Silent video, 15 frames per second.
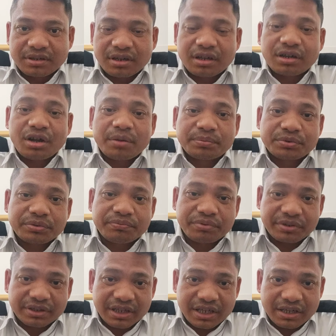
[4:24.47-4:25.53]
or up to
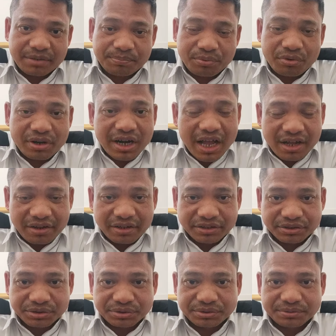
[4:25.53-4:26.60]
4 lakh
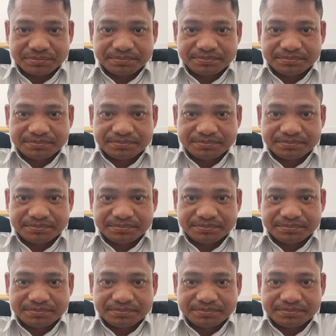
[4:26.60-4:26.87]
also.